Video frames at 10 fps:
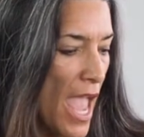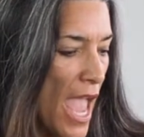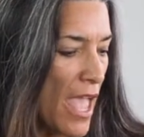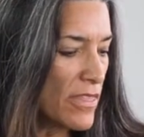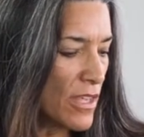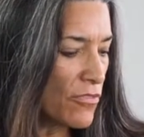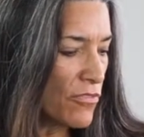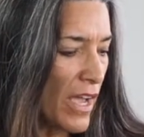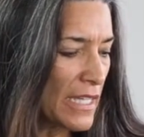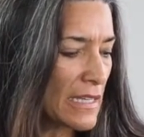And then
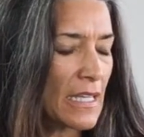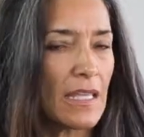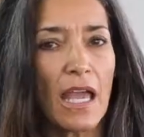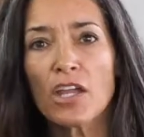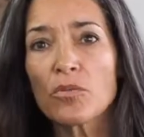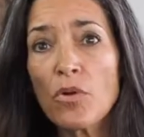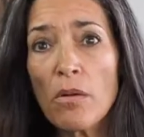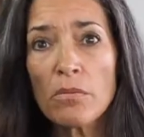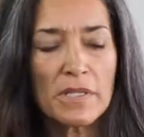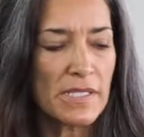finally, I could
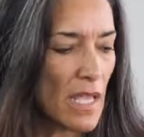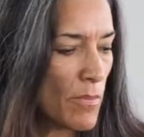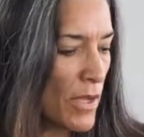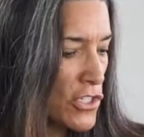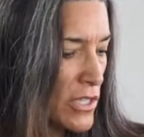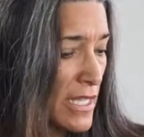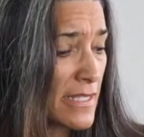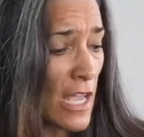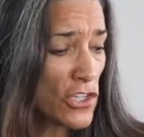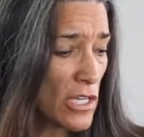probably say a bunch of things,
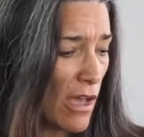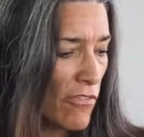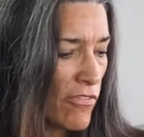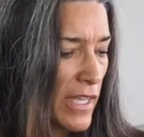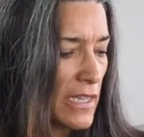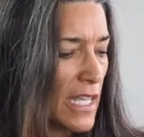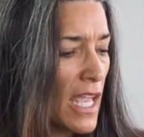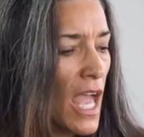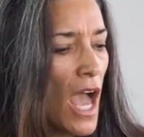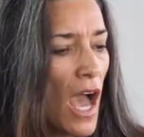actually not finally,
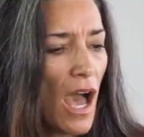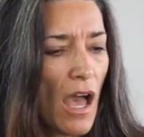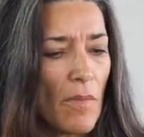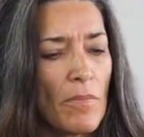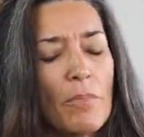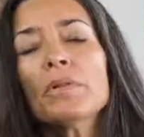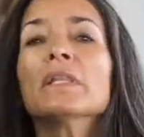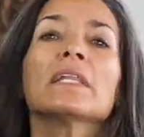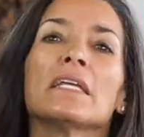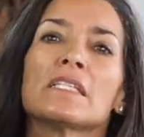um,
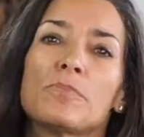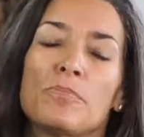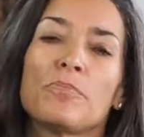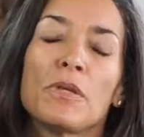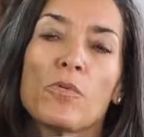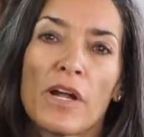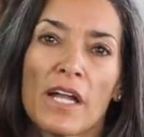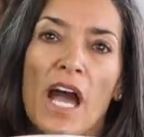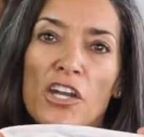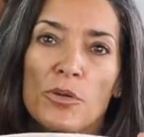please be wearing a
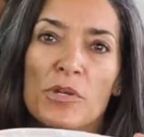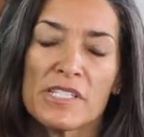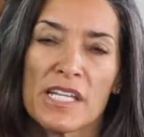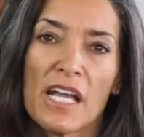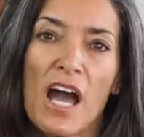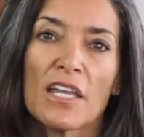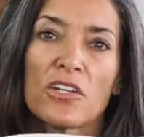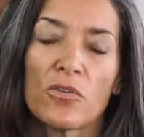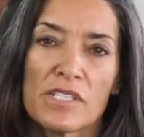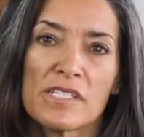one hundred percent cotton
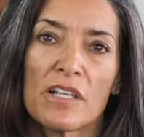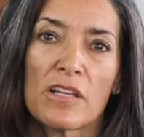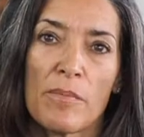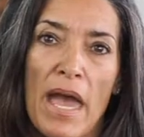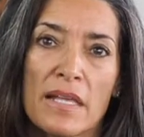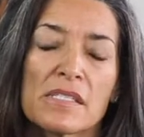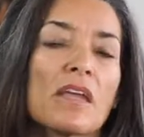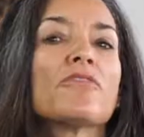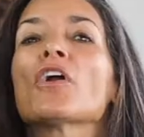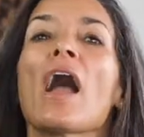or silk mask.
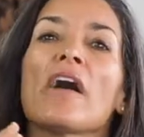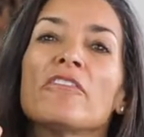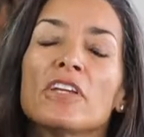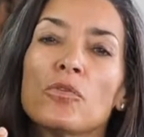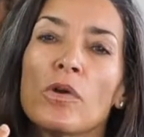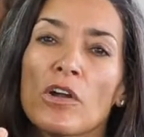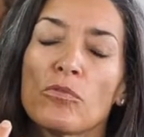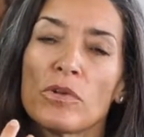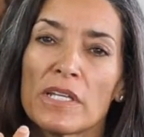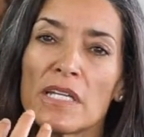If you're having to wear a
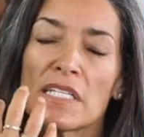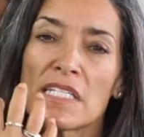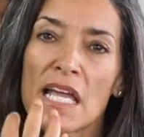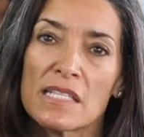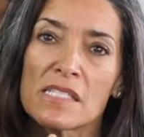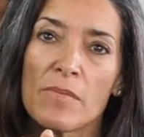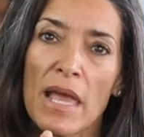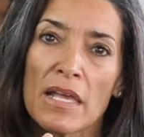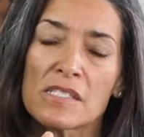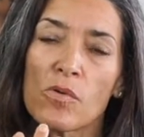really intense
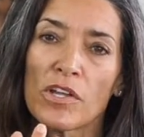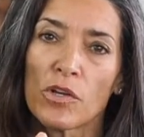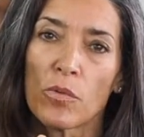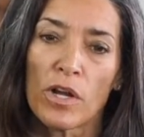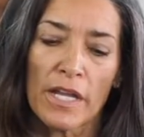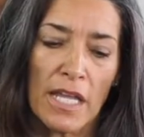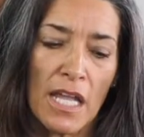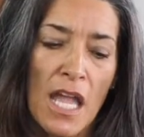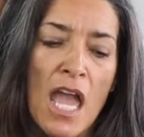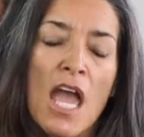mask while you're
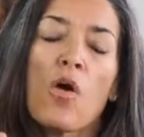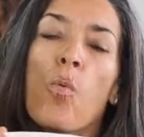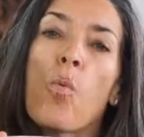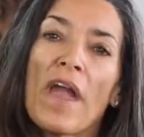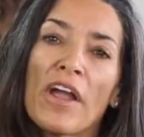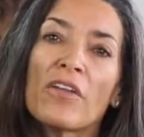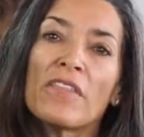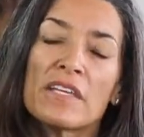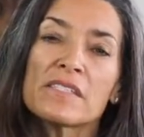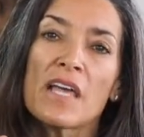working, wear
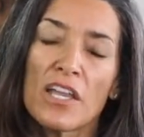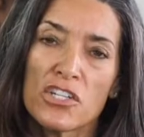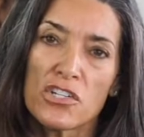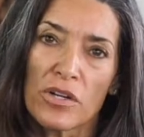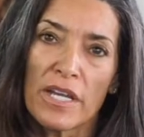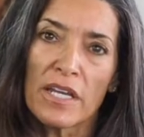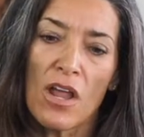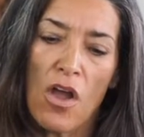this under it.